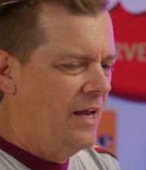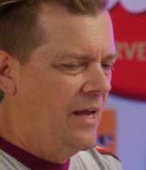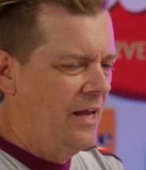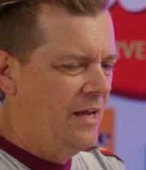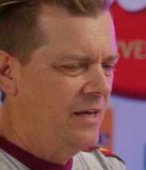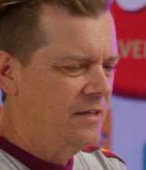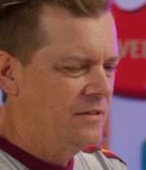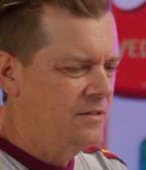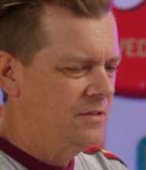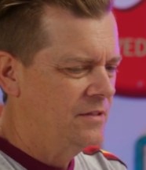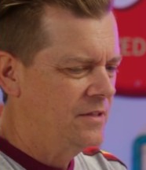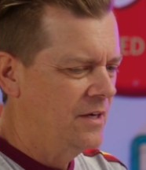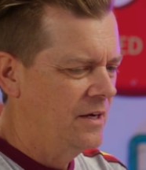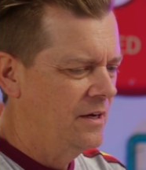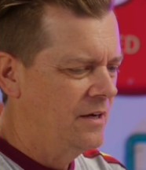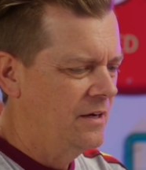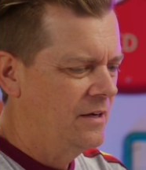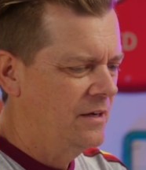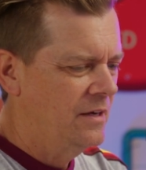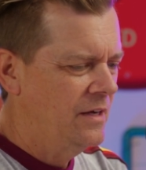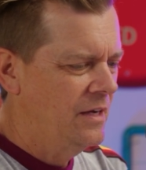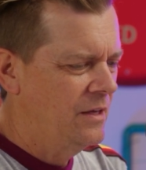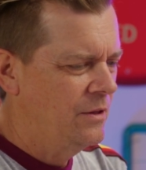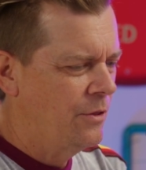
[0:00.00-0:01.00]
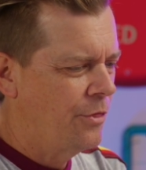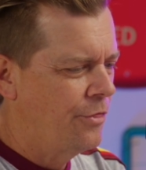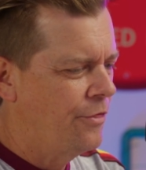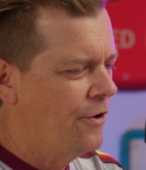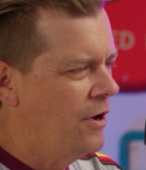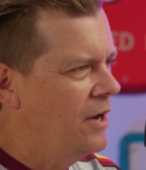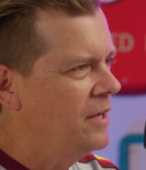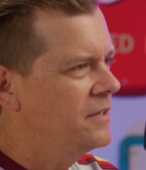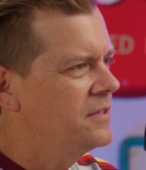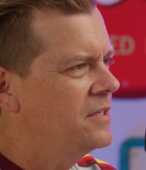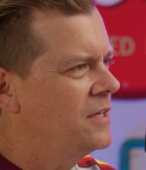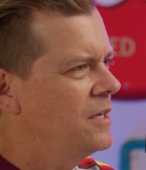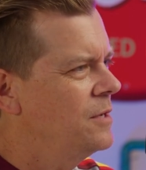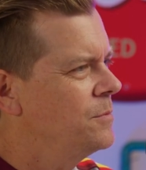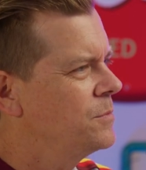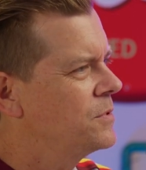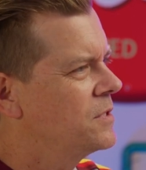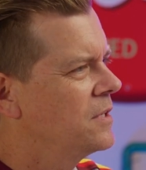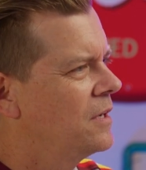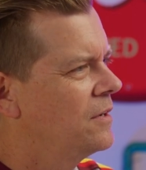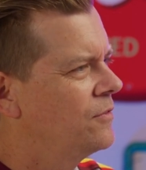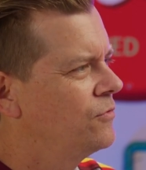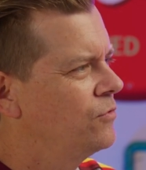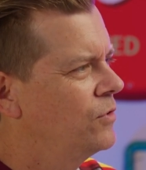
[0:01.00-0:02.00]
and thought to
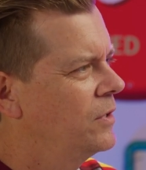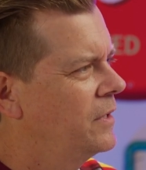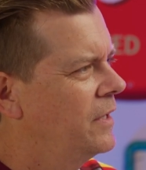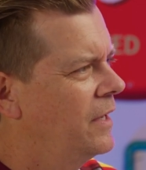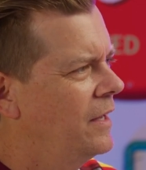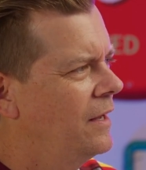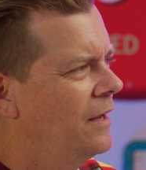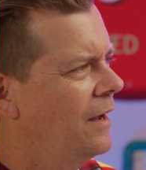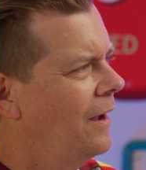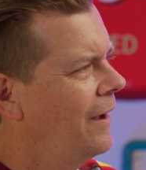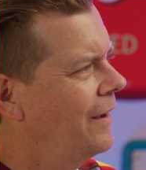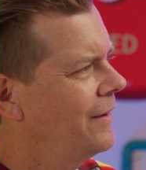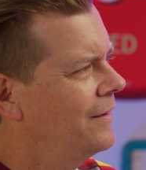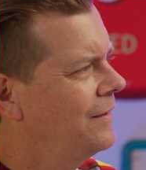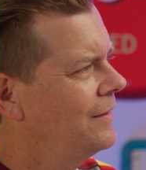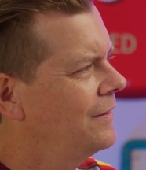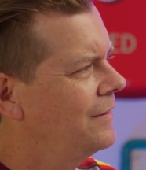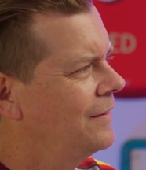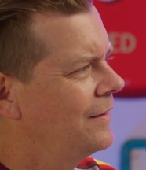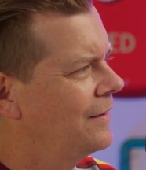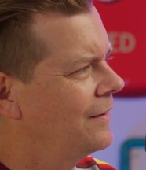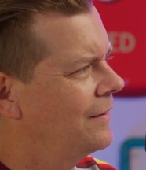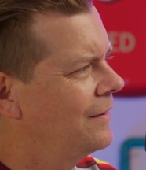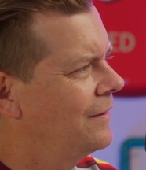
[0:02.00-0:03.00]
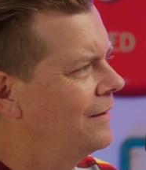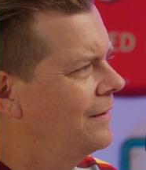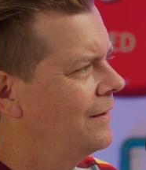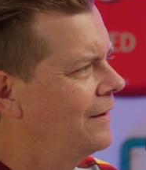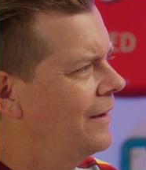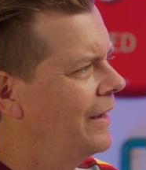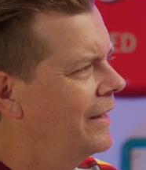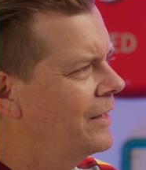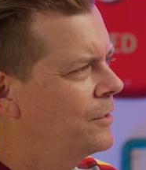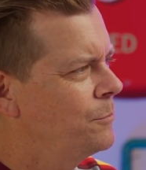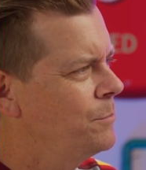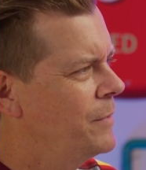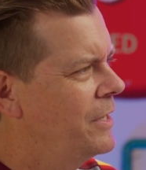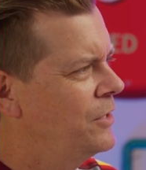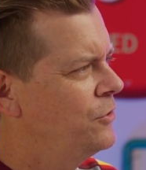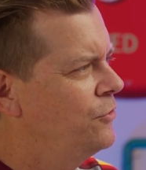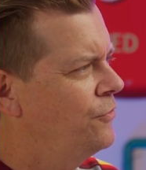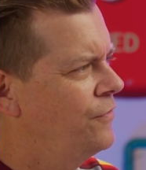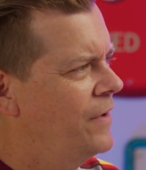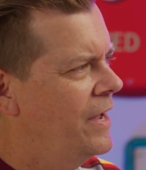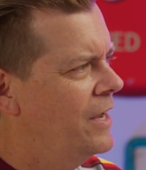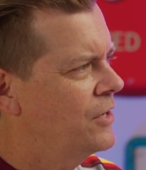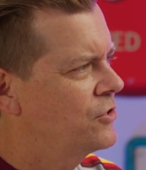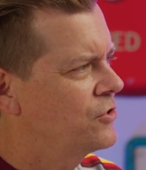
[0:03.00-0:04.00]
himself one day, I could
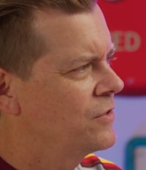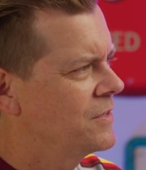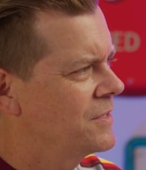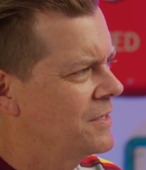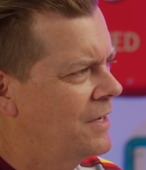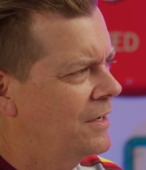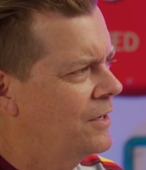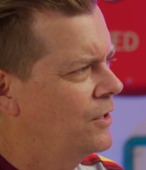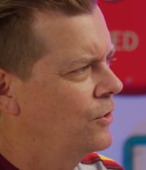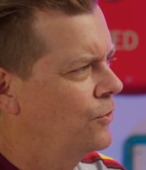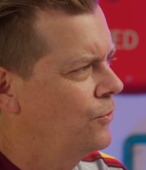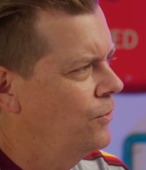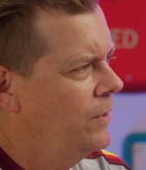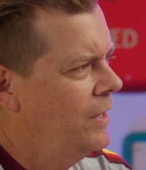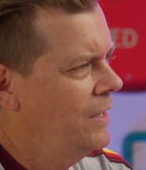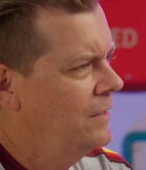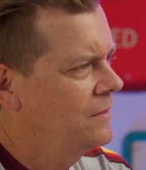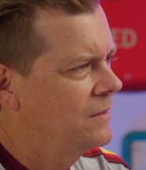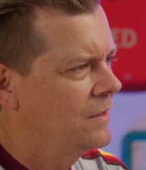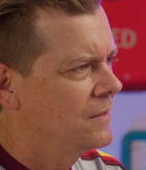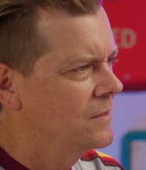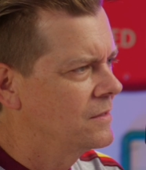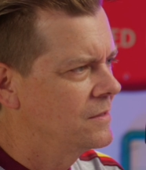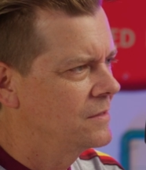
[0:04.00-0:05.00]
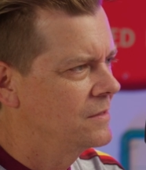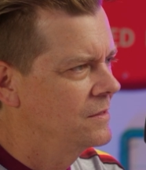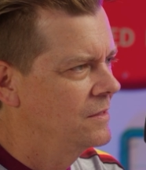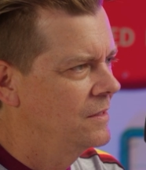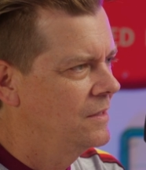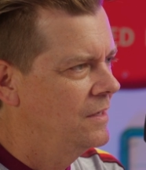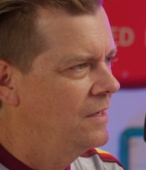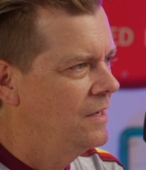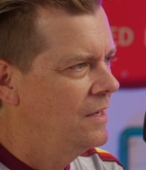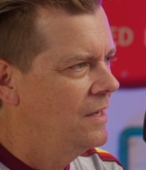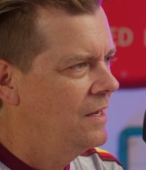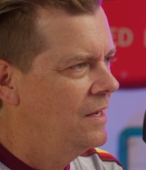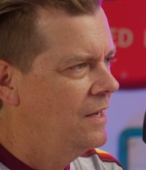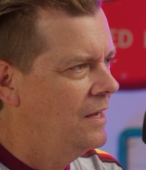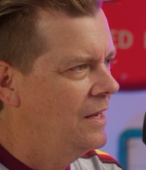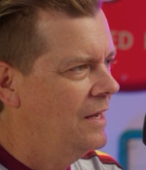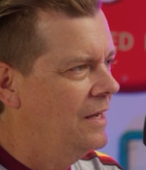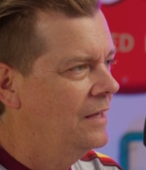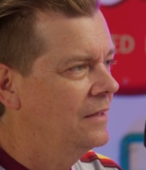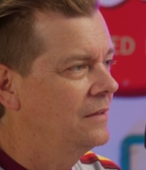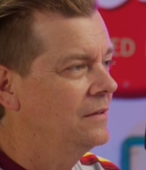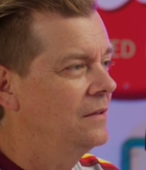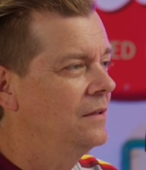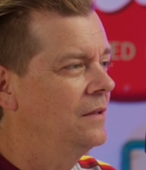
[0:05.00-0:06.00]
manufacture this, I could create this,
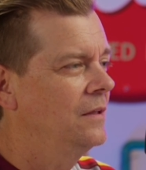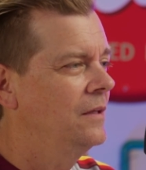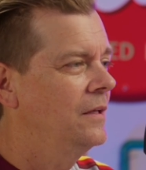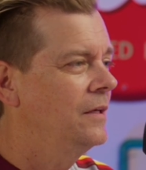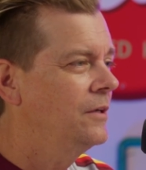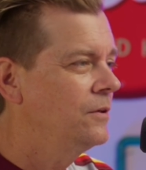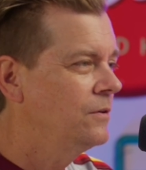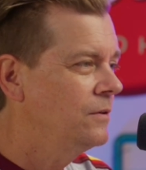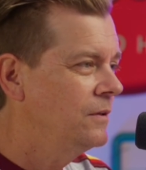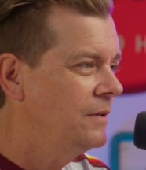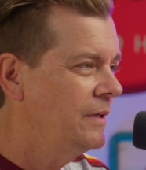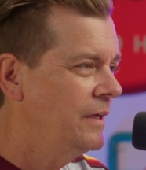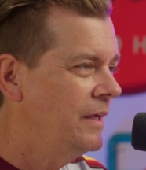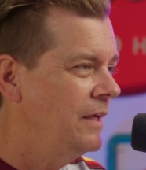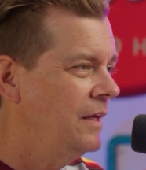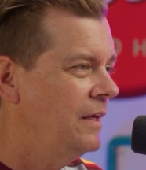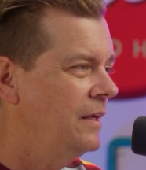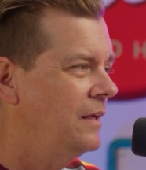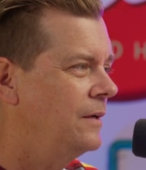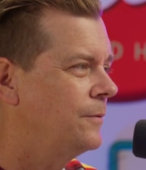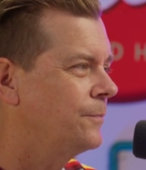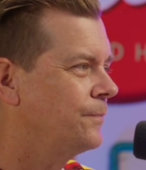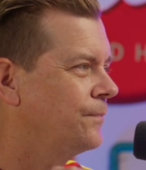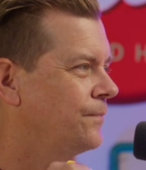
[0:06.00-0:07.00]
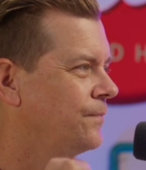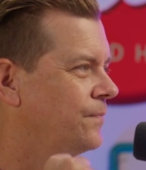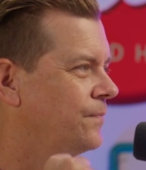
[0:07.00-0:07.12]
and literally